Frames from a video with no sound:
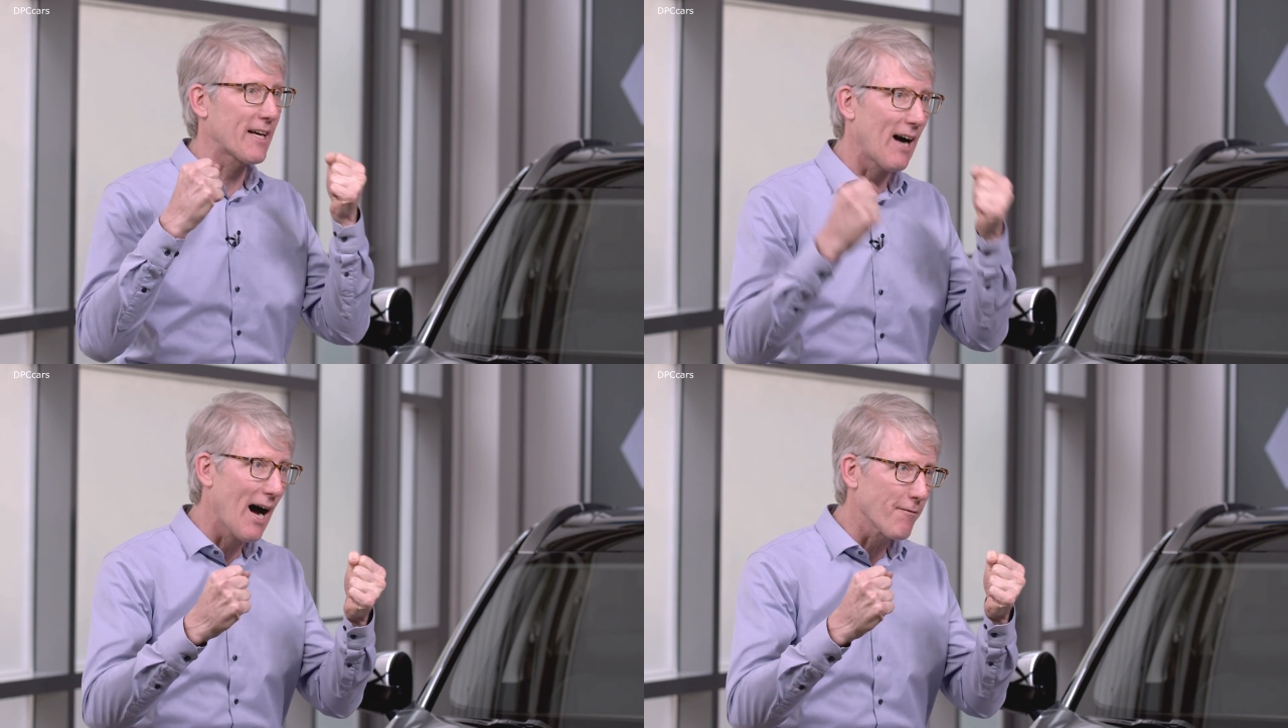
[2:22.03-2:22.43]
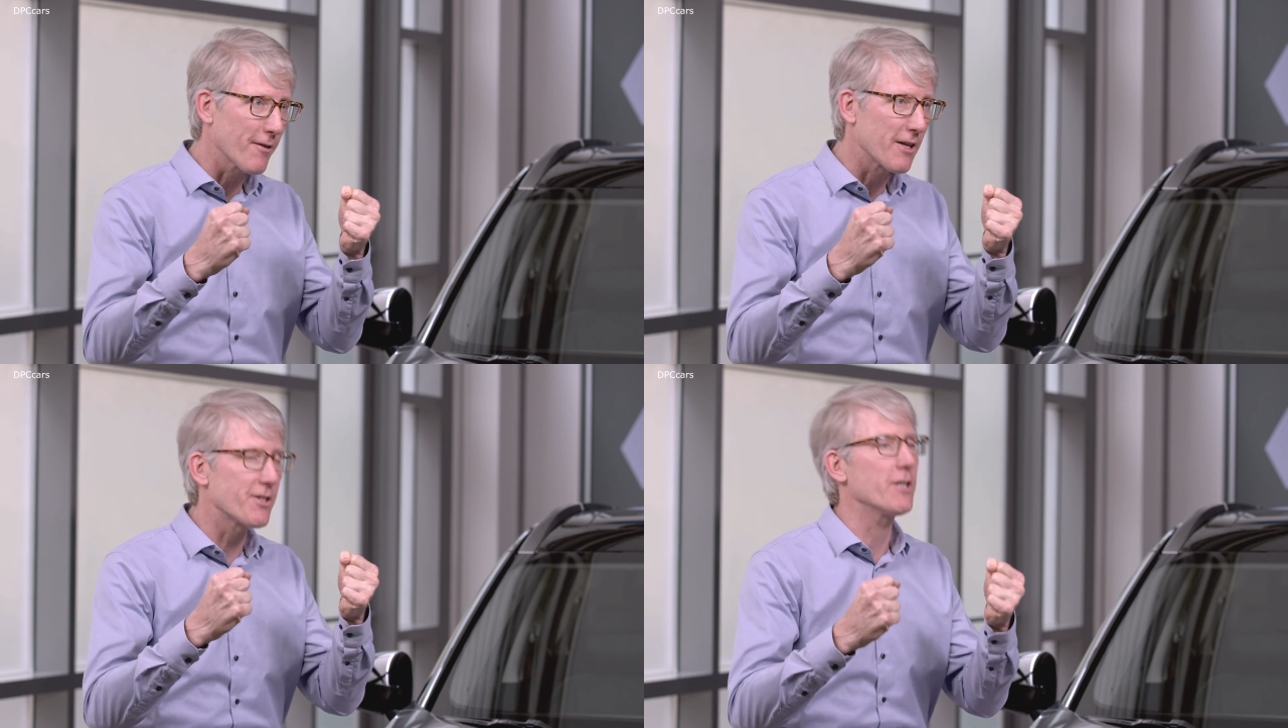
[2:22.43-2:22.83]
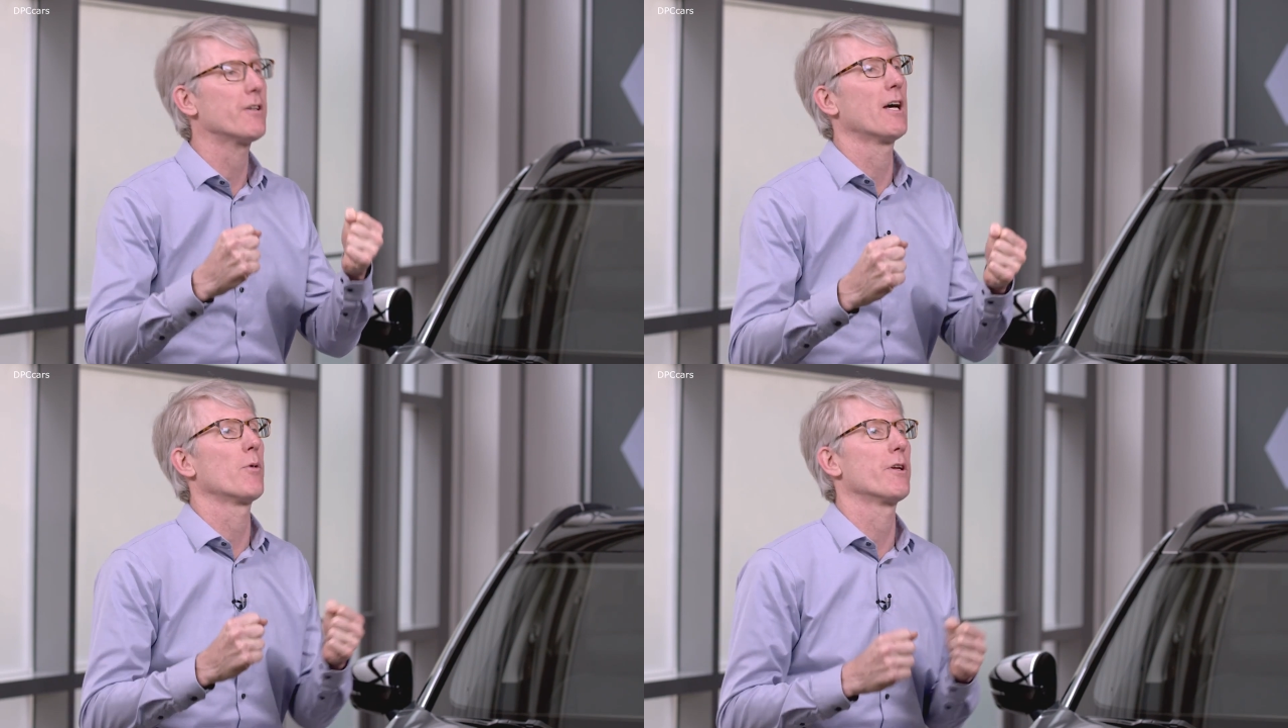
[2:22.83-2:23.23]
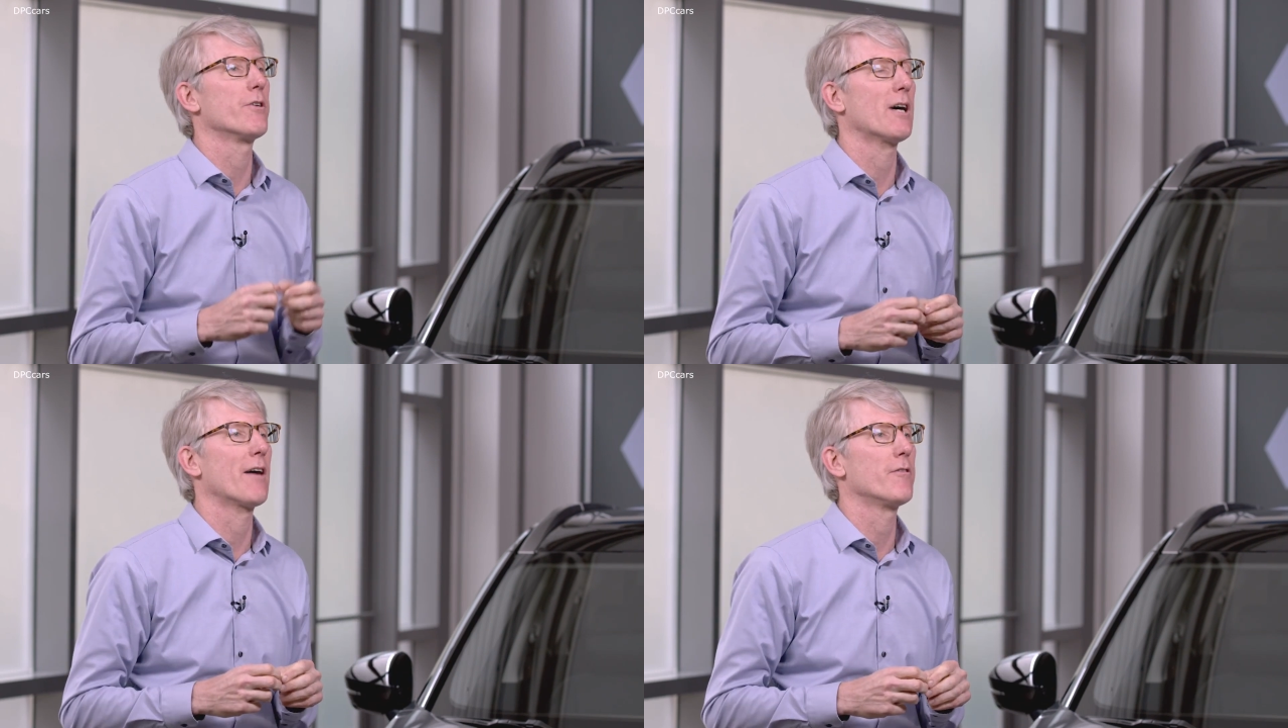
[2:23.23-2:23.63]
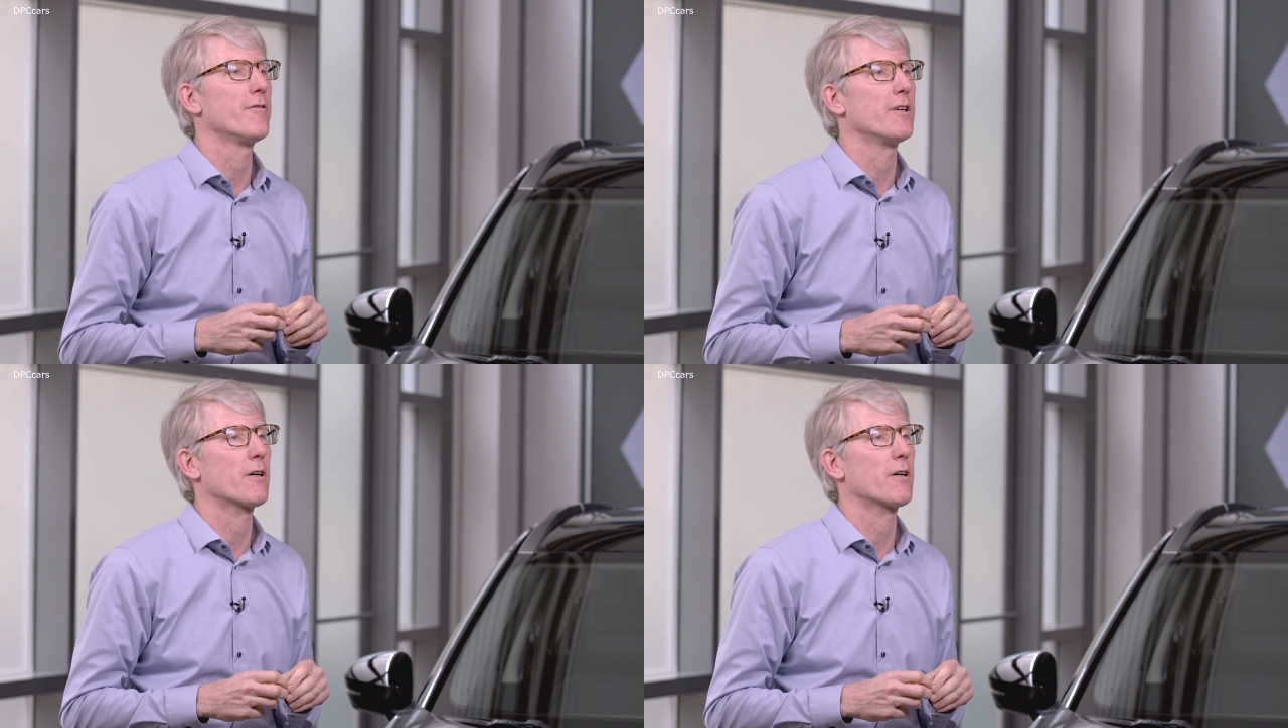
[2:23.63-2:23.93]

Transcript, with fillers: the confidence that you get when you drive the